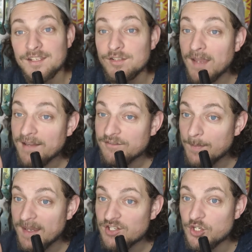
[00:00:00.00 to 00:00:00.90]
You have to
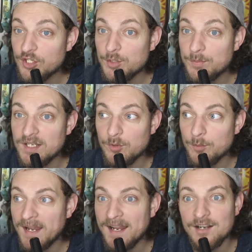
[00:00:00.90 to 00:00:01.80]
make sure to be
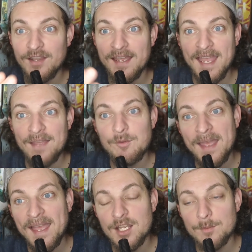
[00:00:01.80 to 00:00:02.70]
prepared, like have a
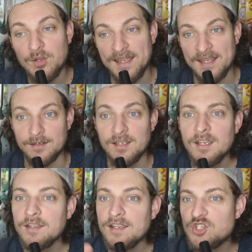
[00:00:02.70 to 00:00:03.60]
backup plan.
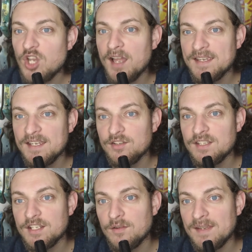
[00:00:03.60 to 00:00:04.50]
Like John Hill,
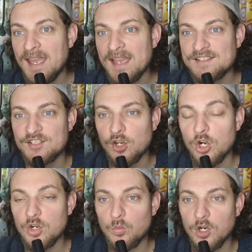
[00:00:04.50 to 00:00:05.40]
you know, he has his
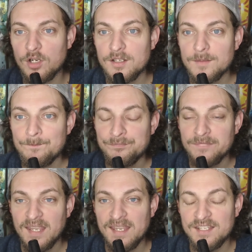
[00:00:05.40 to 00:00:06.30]
artwork.
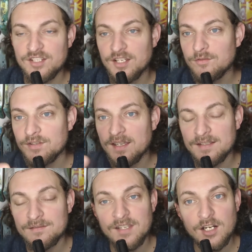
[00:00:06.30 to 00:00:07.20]
And you know,
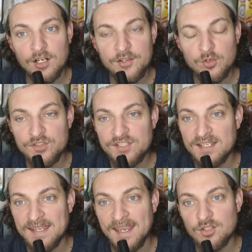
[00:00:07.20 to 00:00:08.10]
like there are other ones
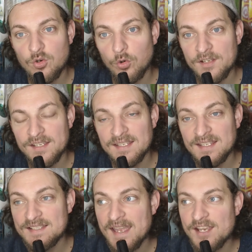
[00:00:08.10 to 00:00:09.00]
like Dan Corrigan,
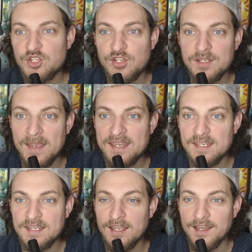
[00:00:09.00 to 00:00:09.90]
he's actually
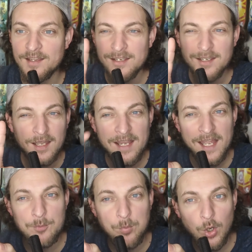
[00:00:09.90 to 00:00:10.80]
making a, a
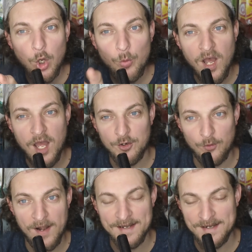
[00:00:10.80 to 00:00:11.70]
kind of pro model
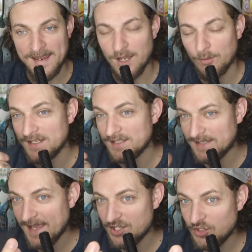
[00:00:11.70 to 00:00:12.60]
right now, and it's
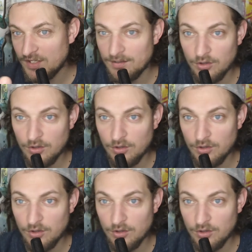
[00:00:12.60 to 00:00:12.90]
actually